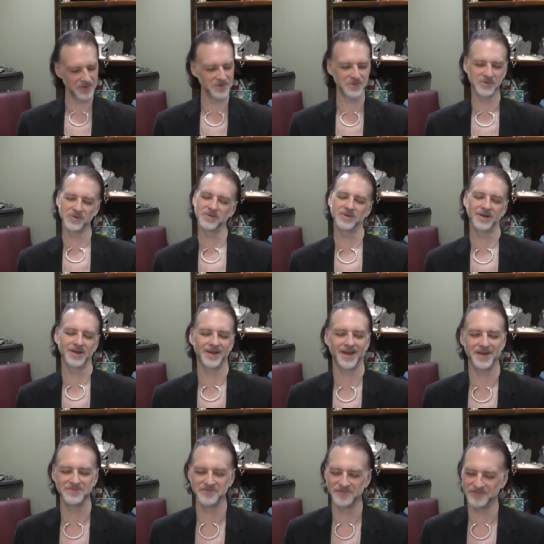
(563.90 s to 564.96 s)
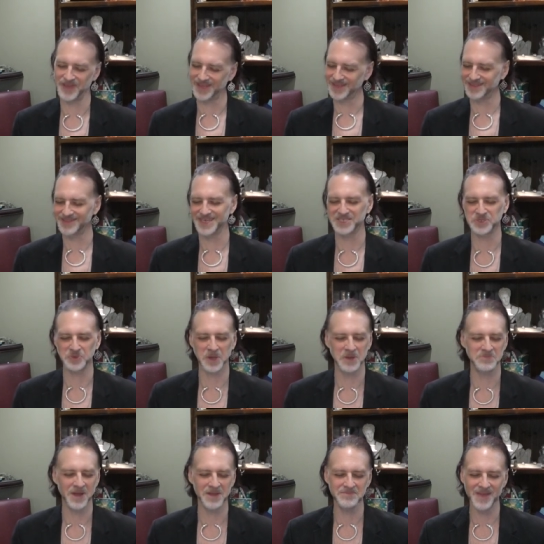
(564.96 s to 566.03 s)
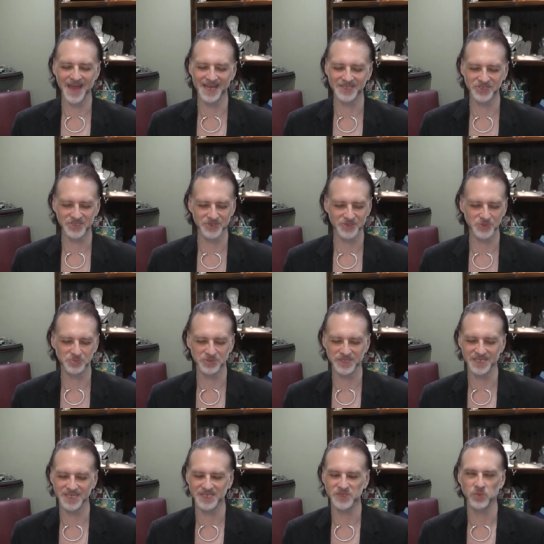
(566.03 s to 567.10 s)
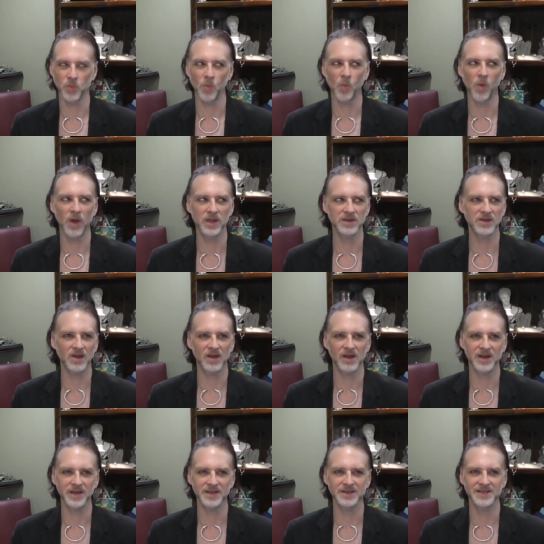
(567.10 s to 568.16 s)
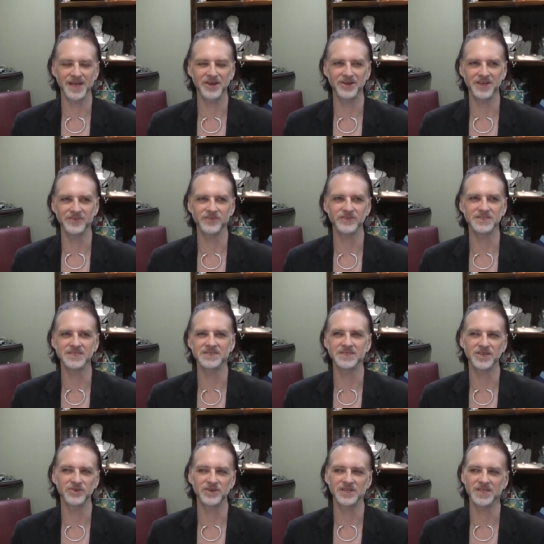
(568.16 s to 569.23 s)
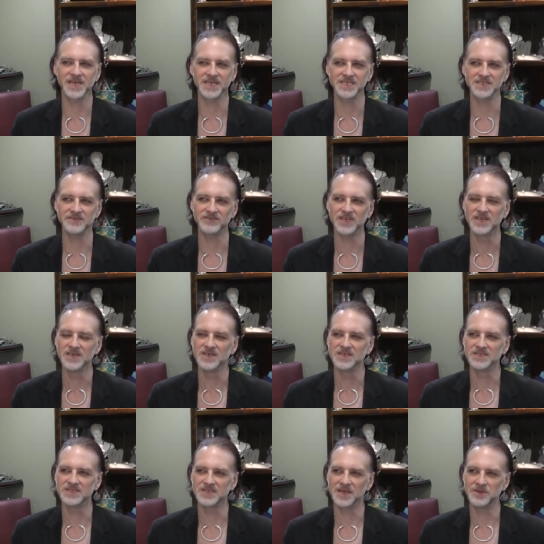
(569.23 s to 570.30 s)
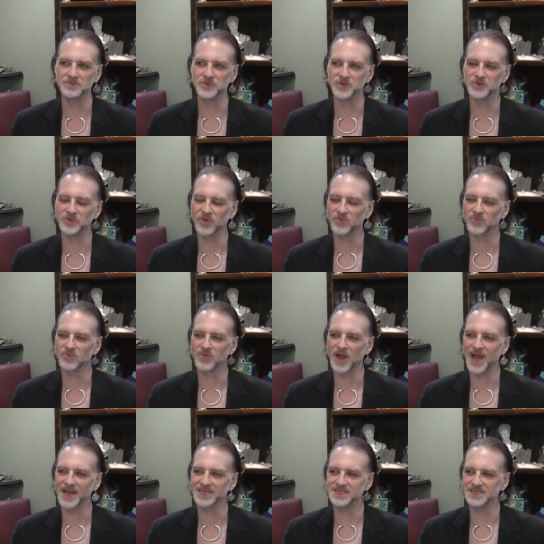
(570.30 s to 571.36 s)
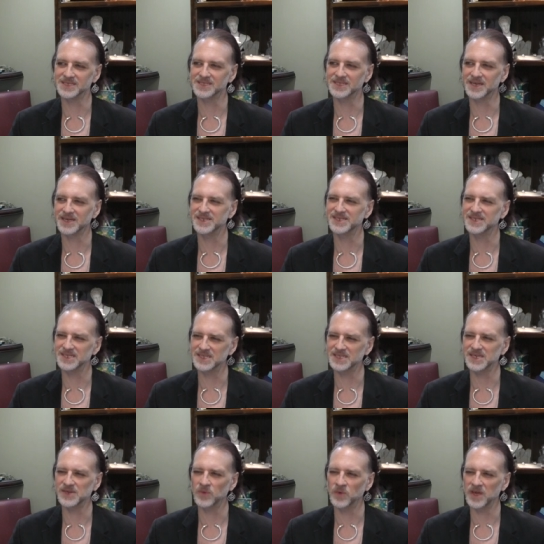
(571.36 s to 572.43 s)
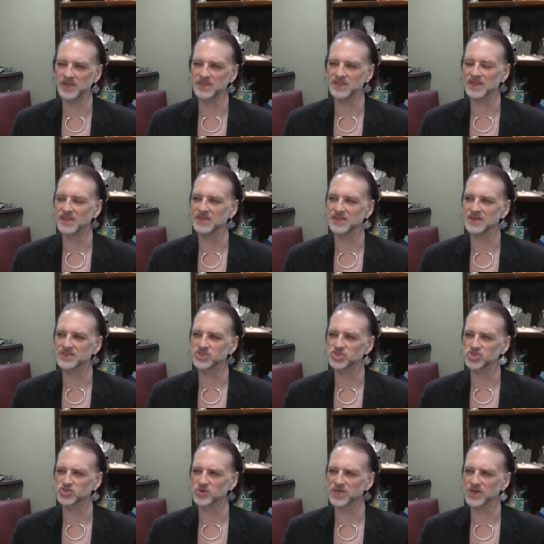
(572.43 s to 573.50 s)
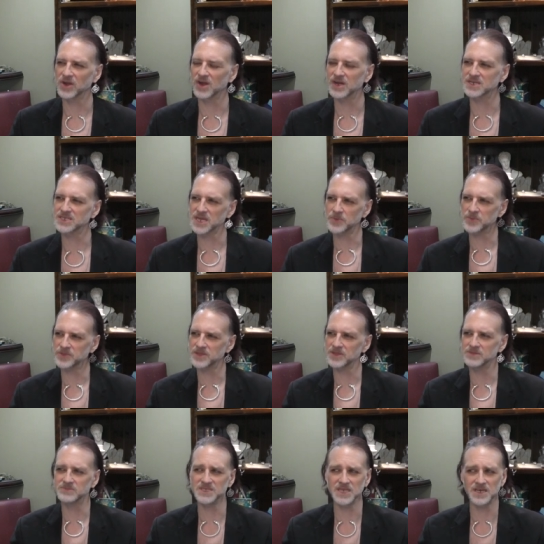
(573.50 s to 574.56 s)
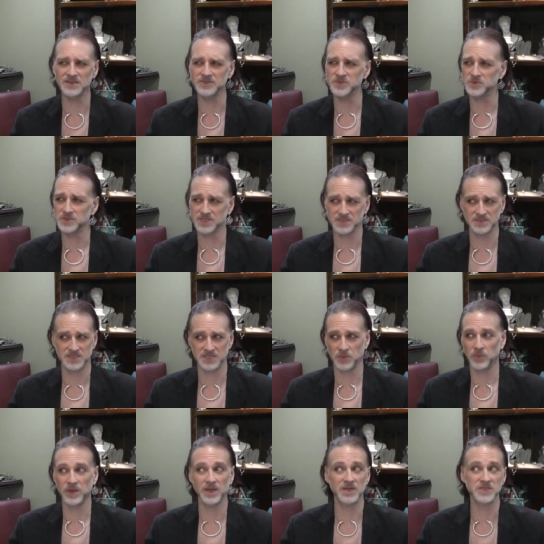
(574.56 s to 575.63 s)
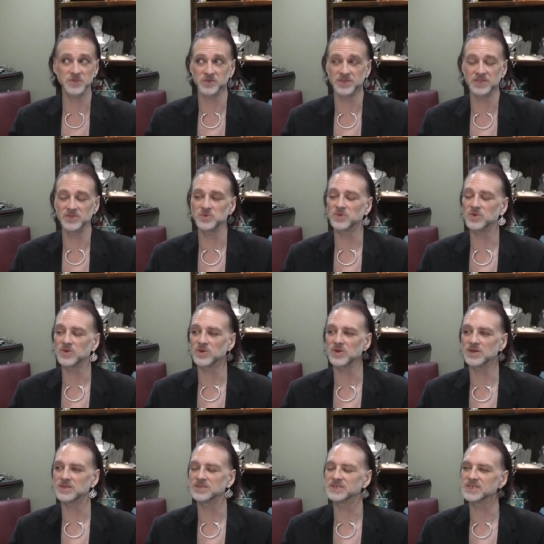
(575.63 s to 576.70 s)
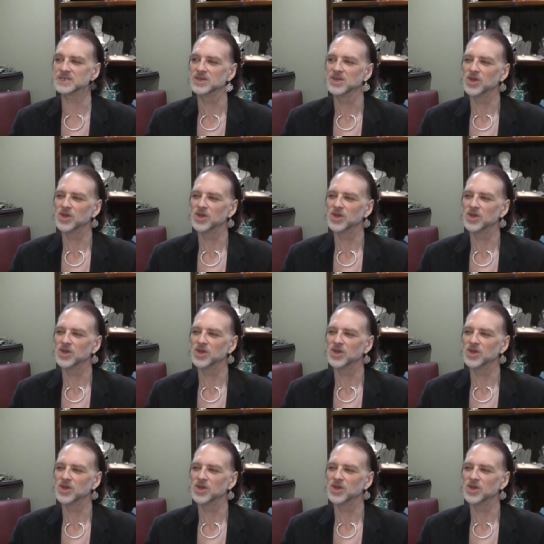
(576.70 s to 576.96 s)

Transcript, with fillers: Whew, I'm feeling this one. My masters, please. One card in clarity for this Leo collective. Sun, Moon, Rising sign. Dealing with the destroyer archetype within themselves, within someone else, within the world.